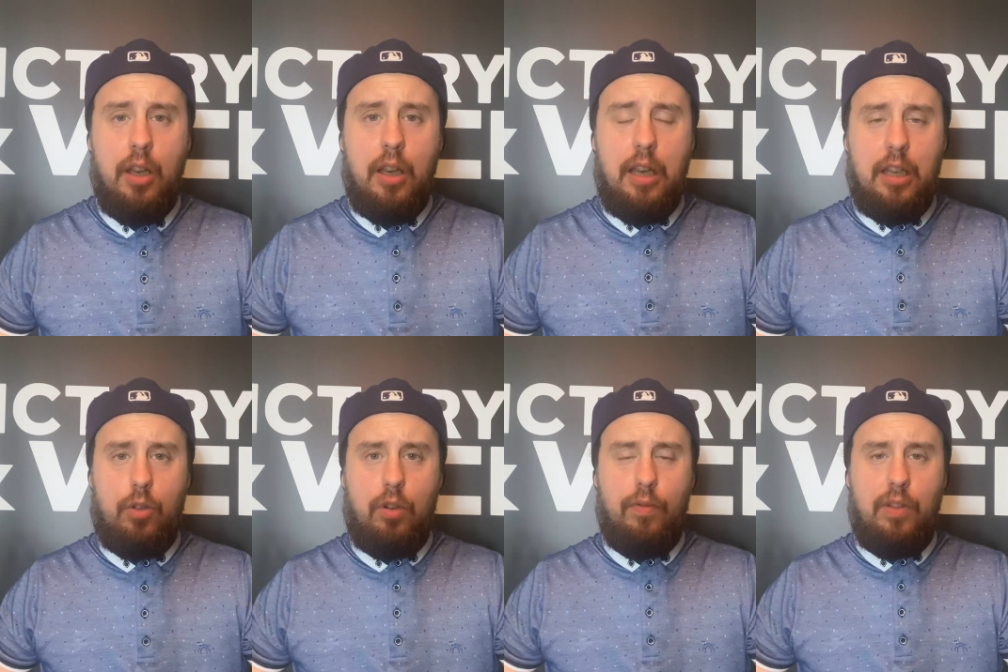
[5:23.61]

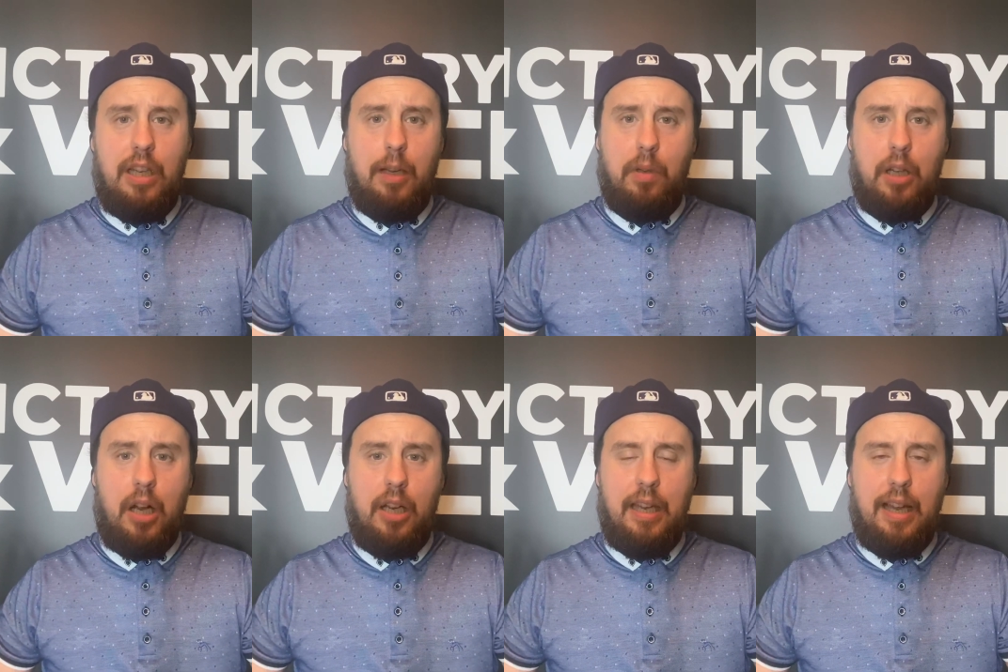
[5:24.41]
history of dealing with
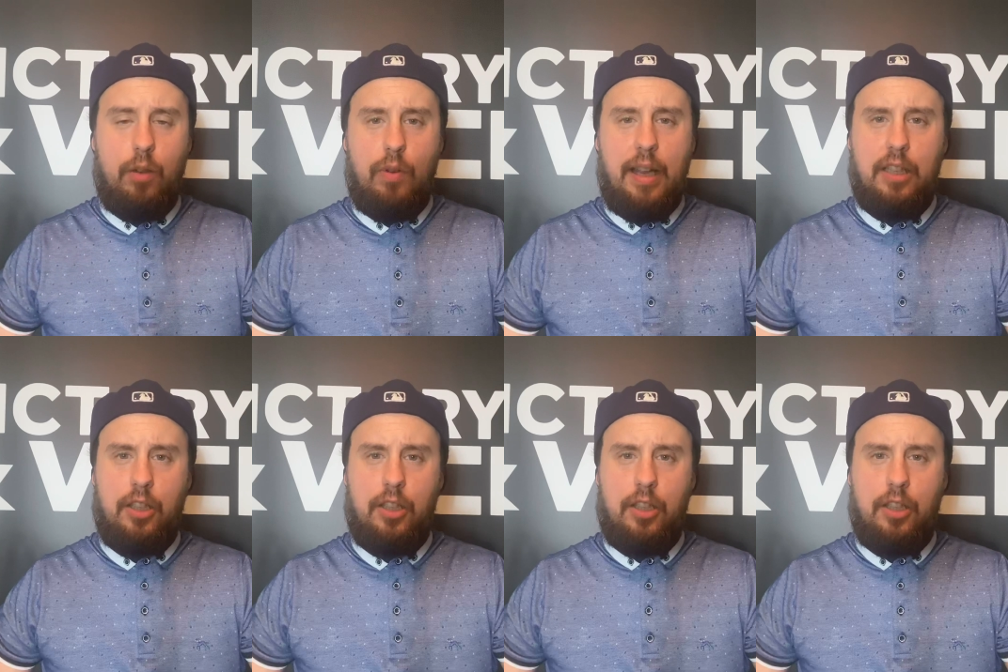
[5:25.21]
cardiac arrest?